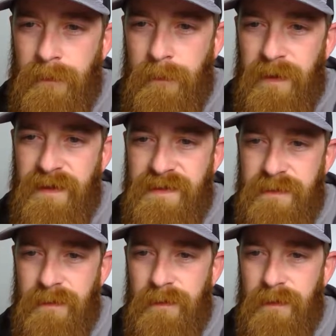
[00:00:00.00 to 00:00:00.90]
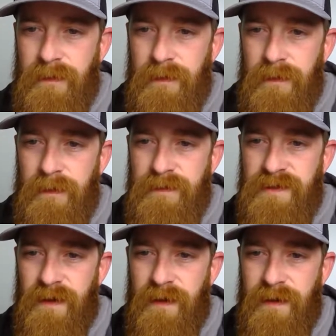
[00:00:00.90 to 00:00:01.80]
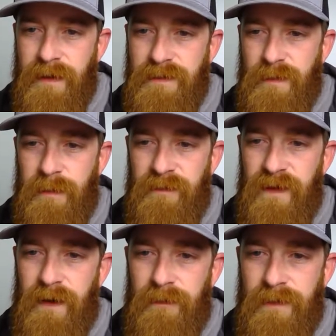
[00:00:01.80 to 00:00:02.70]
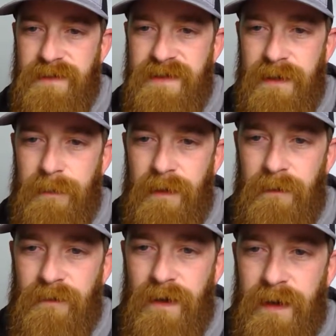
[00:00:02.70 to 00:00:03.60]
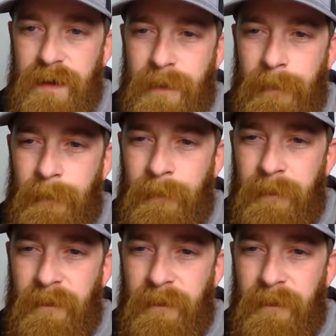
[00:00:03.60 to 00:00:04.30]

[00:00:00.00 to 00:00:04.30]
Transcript: Goon baits do look good. Strike King is one of my favorites. Same here, Frank.